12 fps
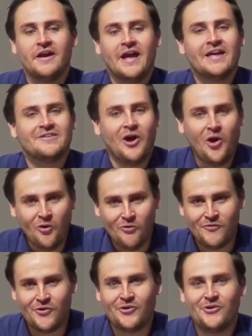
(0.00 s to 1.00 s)
and
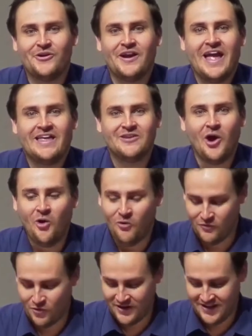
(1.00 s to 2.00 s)
over and
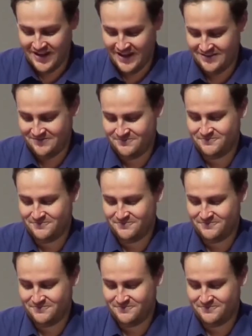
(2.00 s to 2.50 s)
over again.